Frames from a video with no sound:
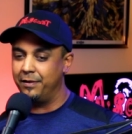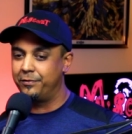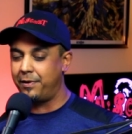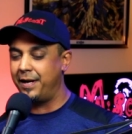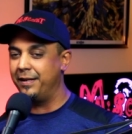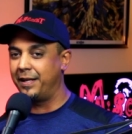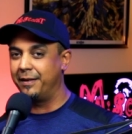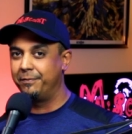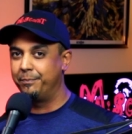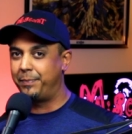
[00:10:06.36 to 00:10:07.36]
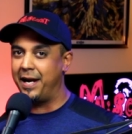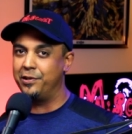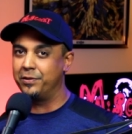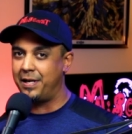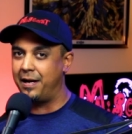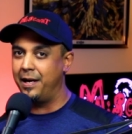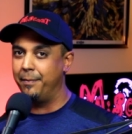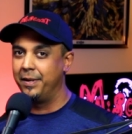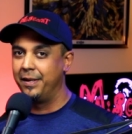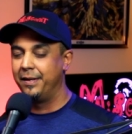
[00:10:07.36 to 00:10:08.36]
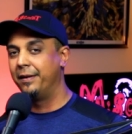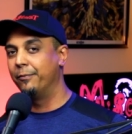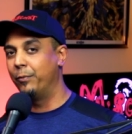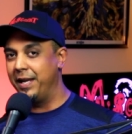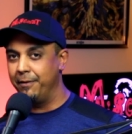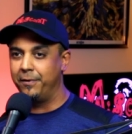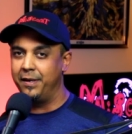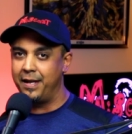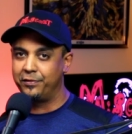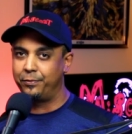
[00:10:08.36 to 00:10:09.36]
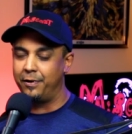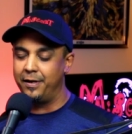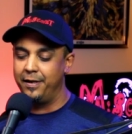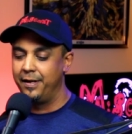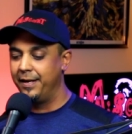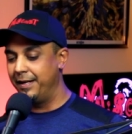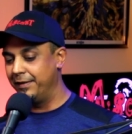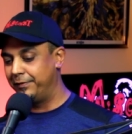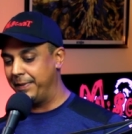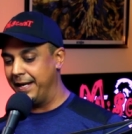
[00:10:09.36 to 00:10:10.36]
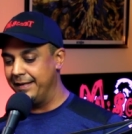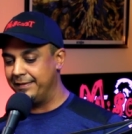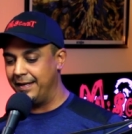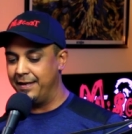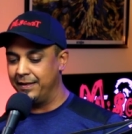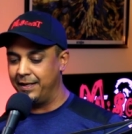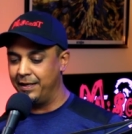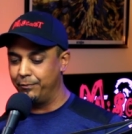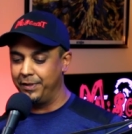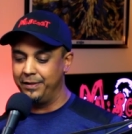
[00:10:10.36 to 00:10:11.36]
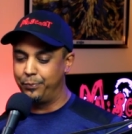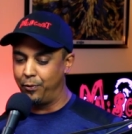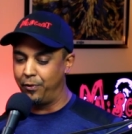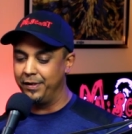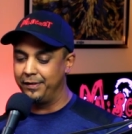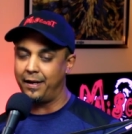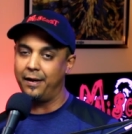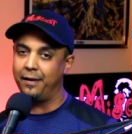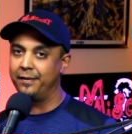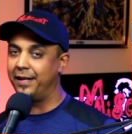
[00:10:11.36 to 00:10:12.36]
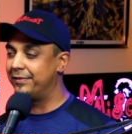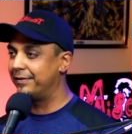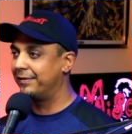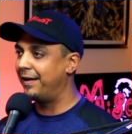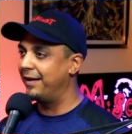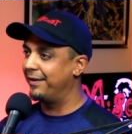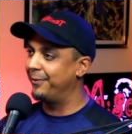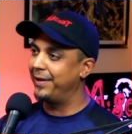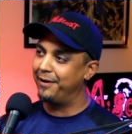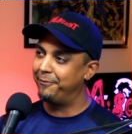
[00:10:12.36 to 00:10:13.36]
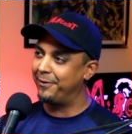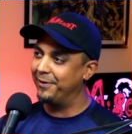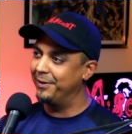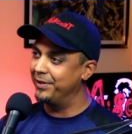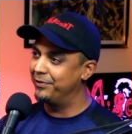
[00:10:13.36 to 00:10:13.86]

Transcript: there trying to like bide your time waiting for the next run into space and then getting really bored and tired. That's kind of the way I felt in